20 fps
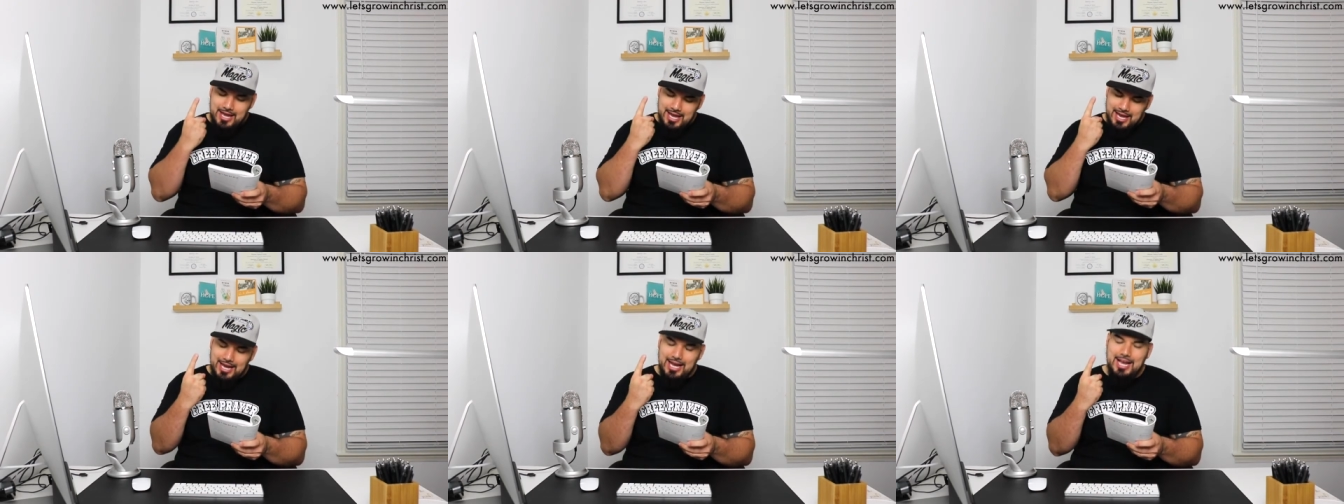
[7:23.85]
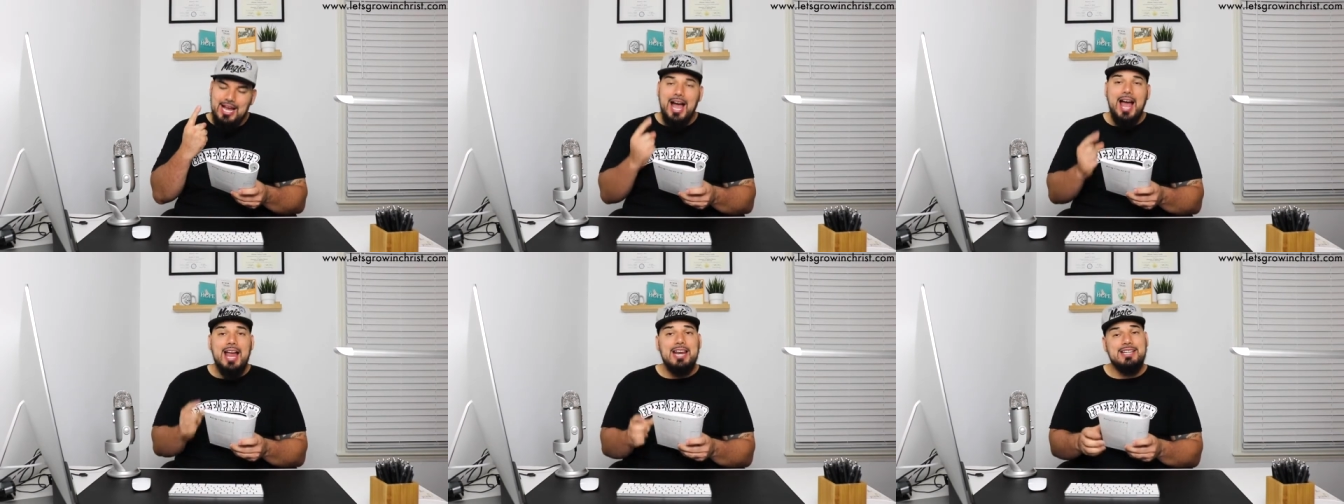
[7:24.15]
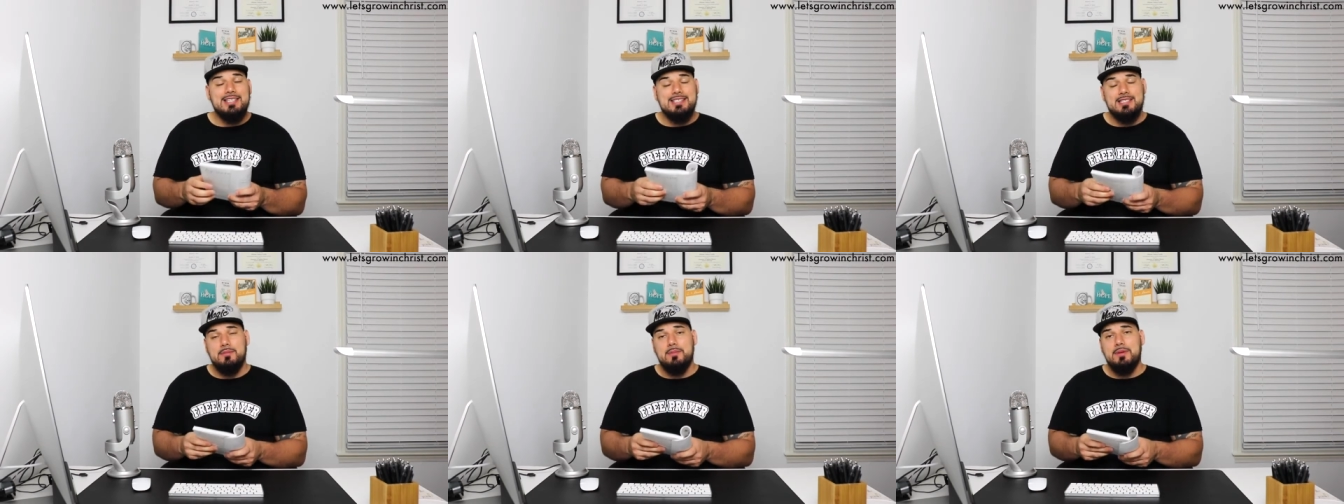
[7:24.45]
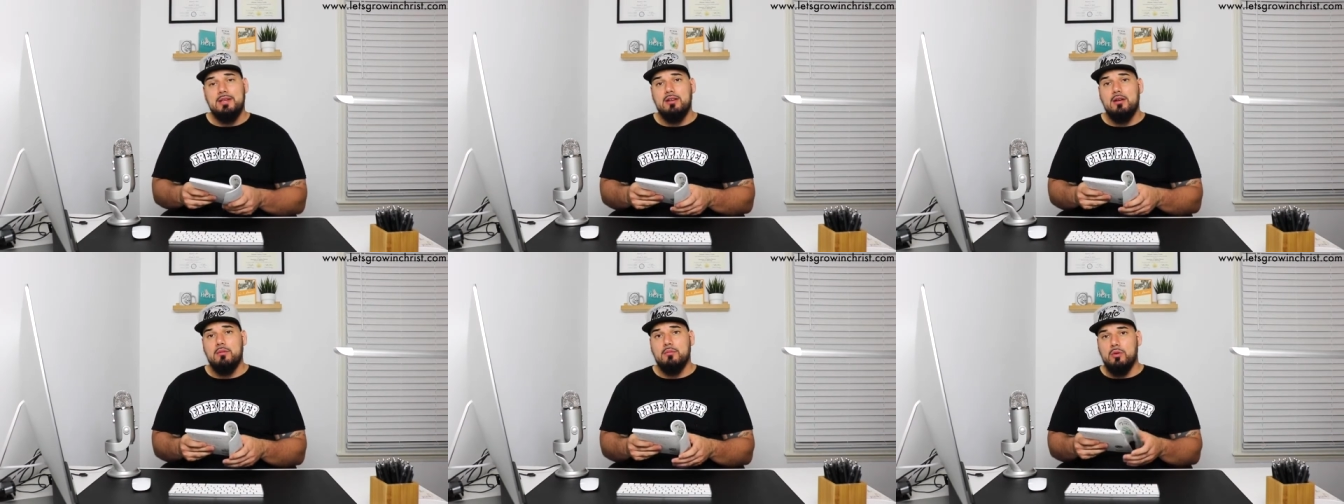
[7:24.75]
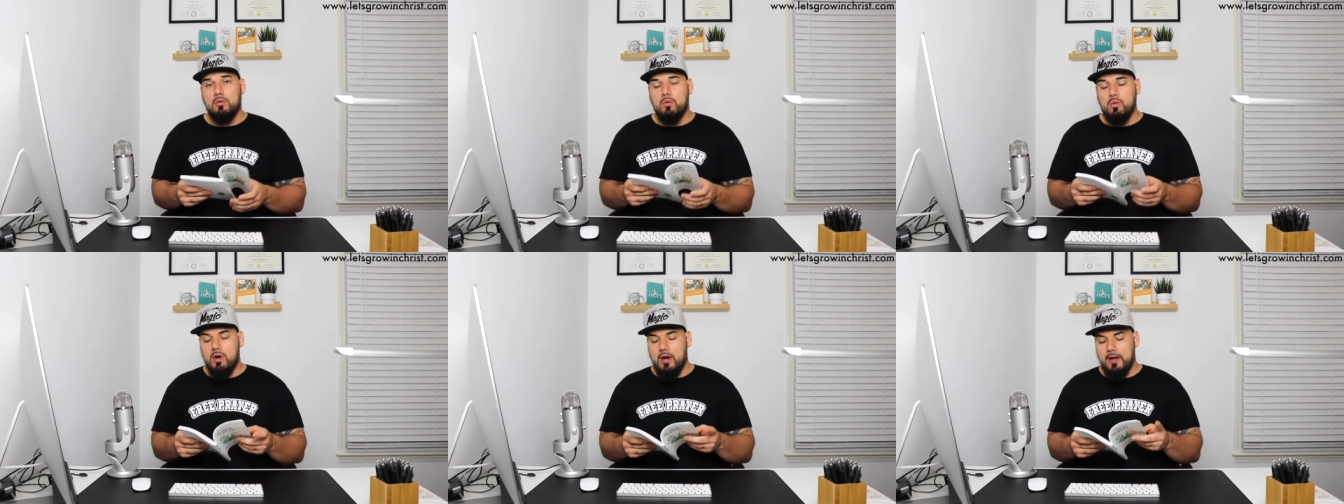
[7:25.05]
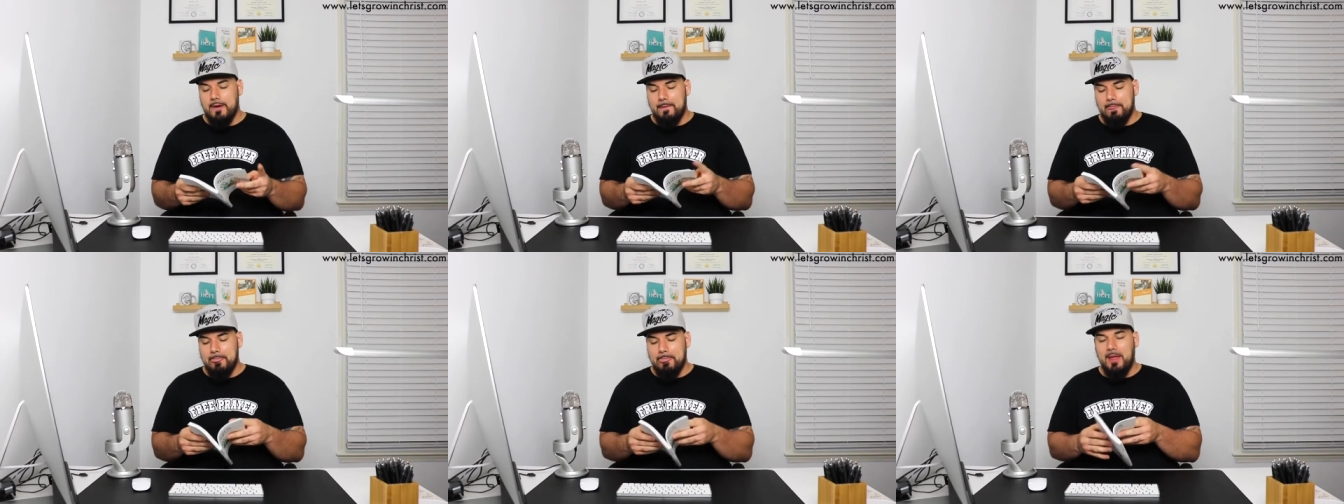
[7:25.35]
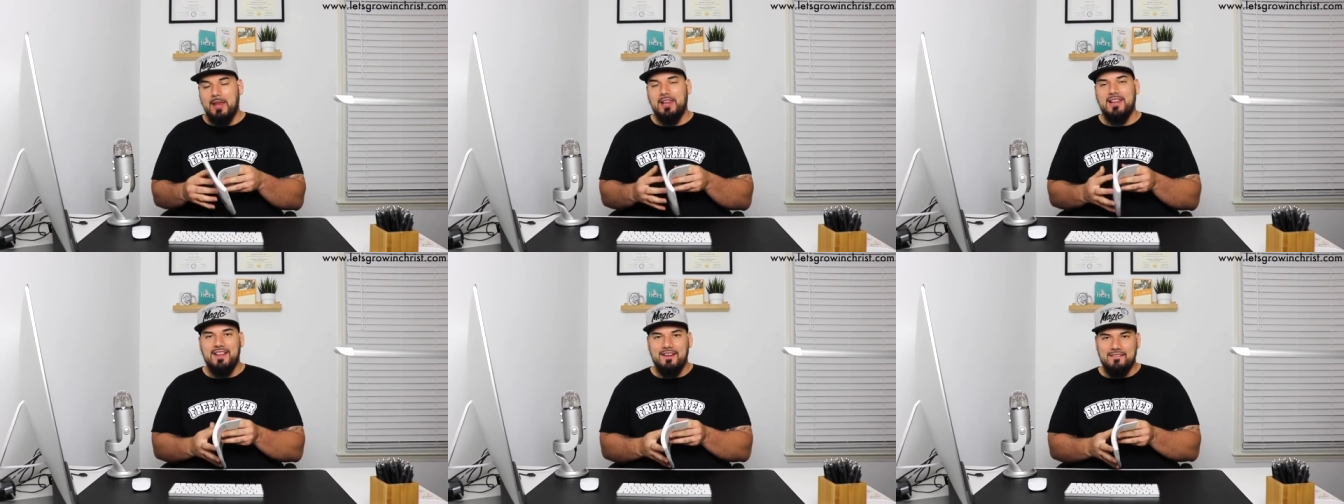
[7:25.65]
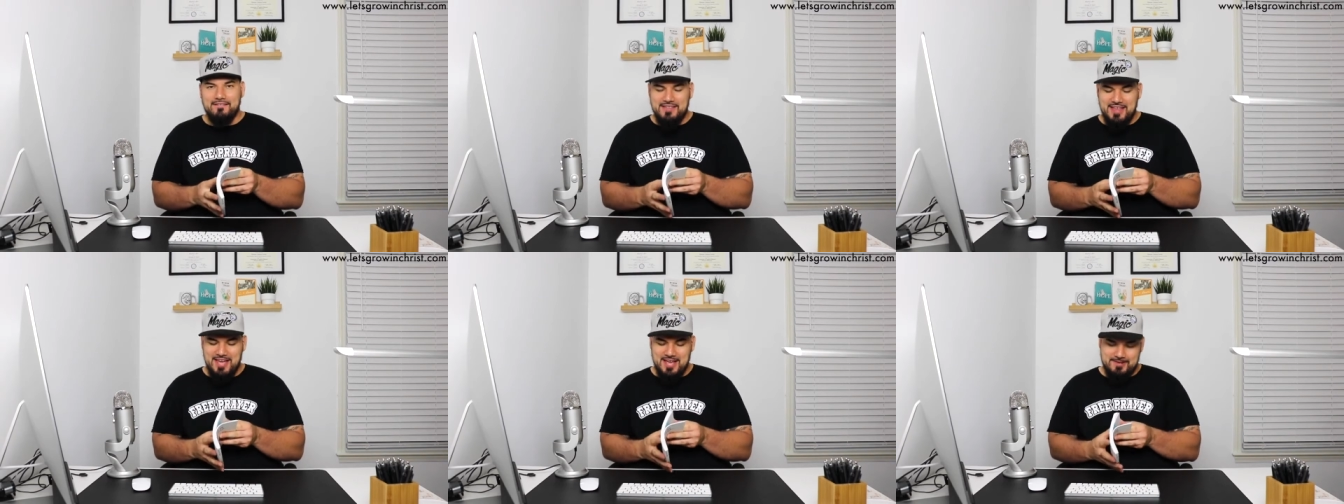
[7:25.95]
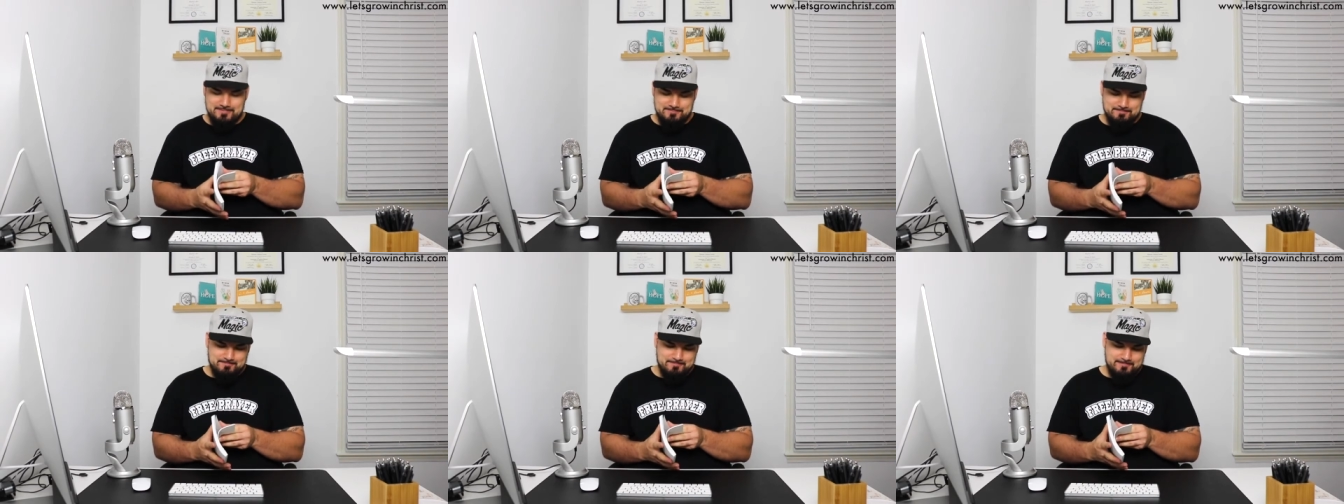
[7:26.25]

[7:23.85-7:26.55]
and God needs to be number one. I love that.